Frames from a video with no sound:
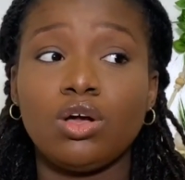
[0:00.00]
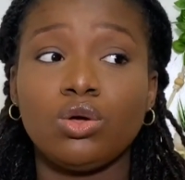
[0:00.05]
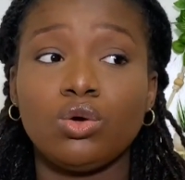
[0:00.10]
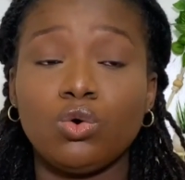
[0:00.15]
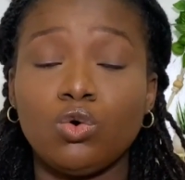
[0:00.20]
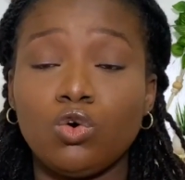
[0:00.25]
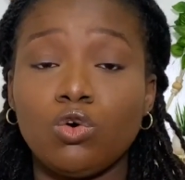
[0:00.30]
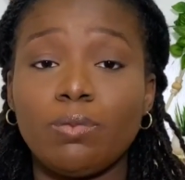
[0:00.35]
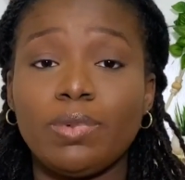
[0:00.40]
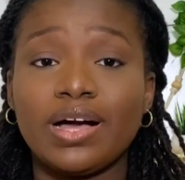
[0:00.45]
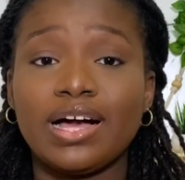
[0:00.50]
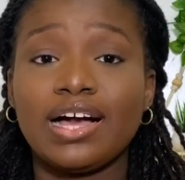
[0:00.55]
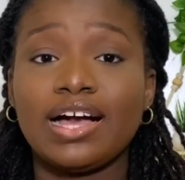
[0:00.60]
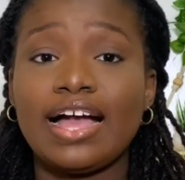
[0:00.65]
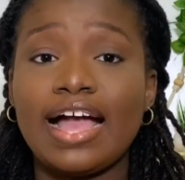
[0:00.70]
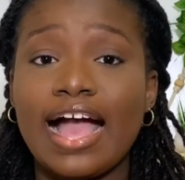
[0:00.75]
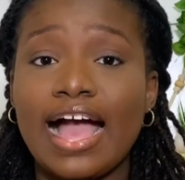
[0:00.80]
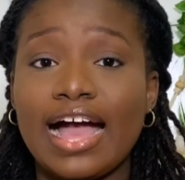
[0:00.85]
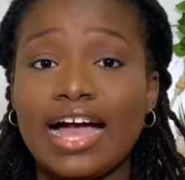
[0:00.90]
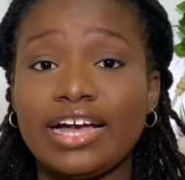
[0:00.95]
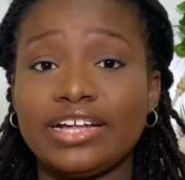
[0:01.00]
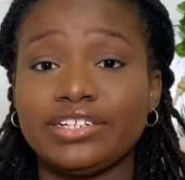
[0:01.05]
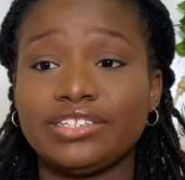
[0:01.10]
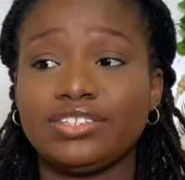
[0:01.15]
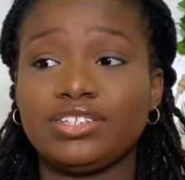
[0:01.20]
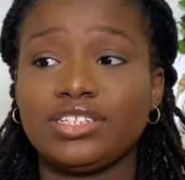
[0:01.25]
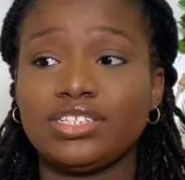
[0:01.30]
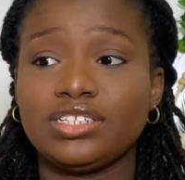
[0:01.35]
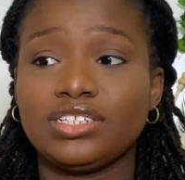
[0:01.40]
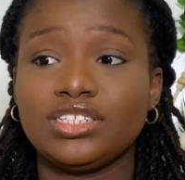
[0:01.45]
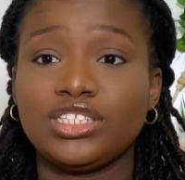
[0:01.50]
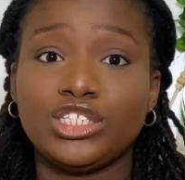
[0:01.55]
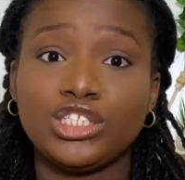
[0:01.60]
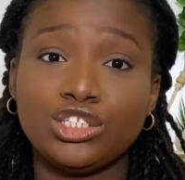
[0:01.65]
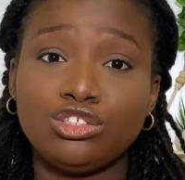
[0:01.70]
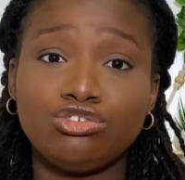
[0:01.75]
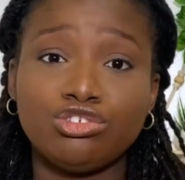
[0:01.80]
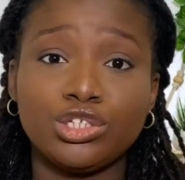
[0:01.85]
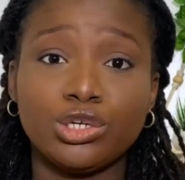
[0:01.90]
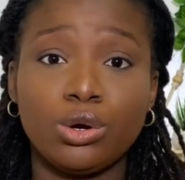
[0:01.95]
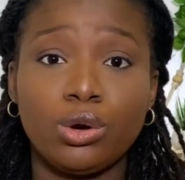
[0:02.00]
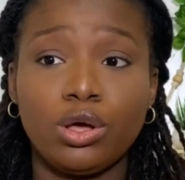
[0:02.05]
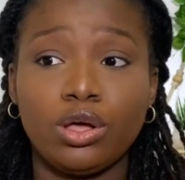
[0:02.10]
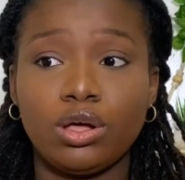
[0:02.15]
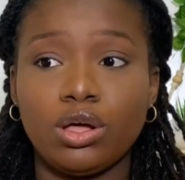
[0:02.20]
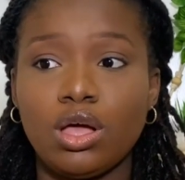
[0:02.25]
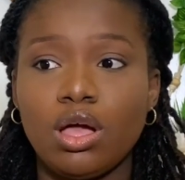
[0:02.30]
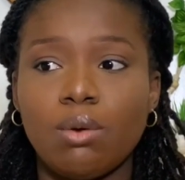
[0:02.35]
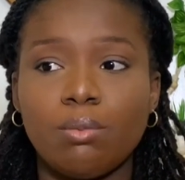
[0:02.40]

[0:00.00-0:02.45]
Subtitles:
jojoba, and tea tree oil.